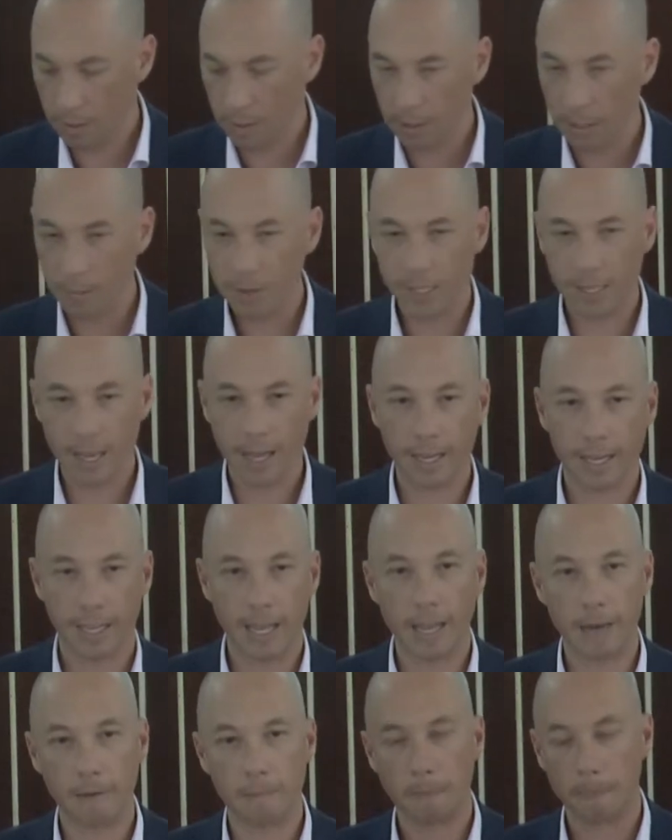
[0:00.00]
Let me say it
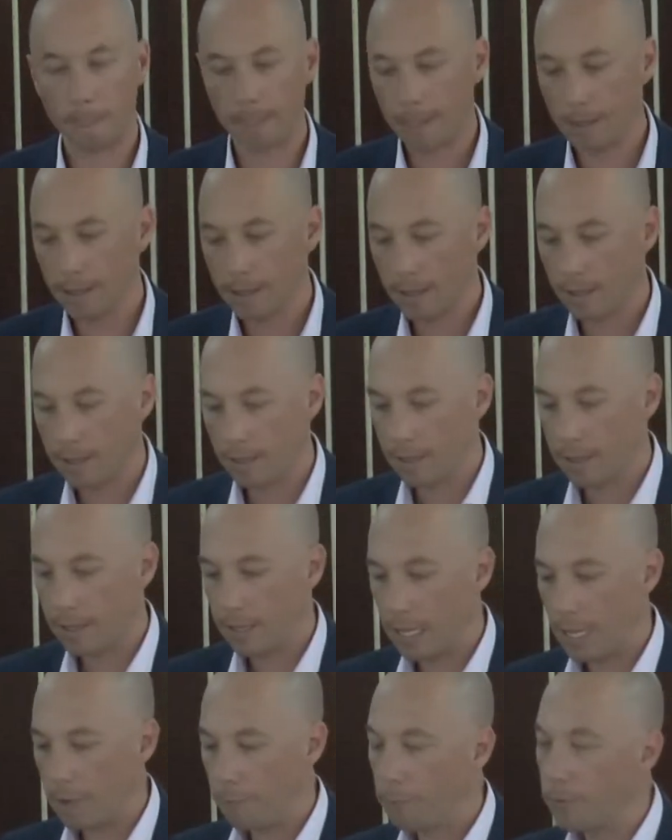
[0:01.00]
again.
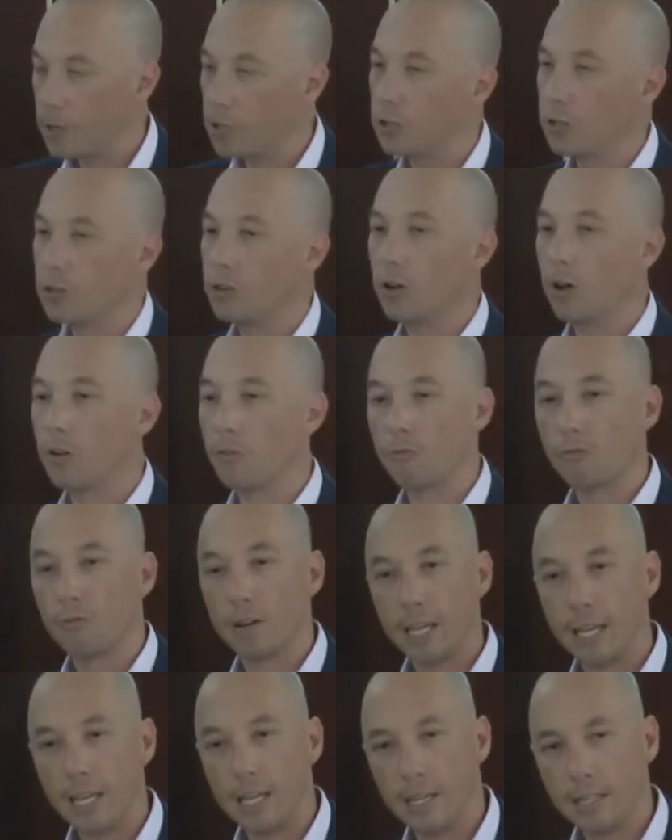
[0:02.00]
If we do not
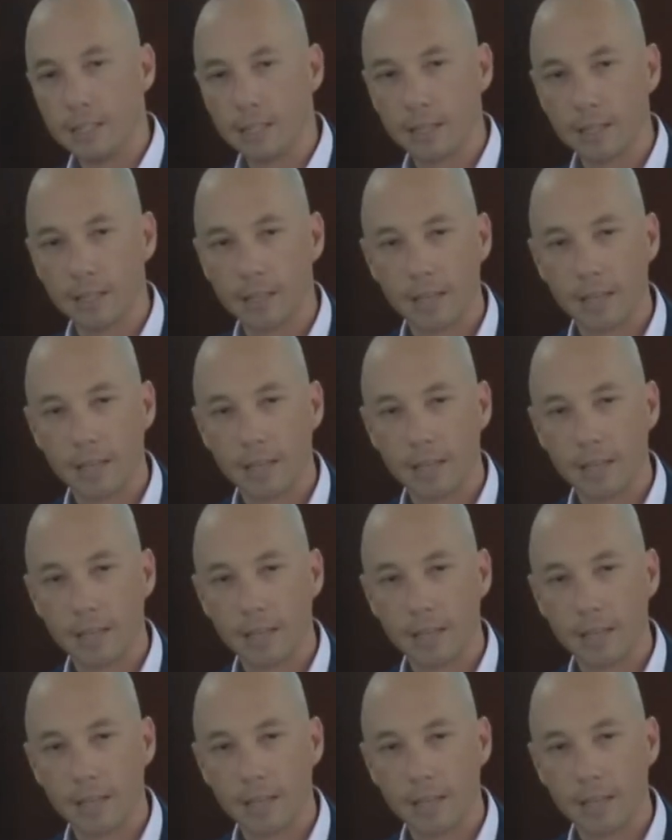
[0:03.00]
read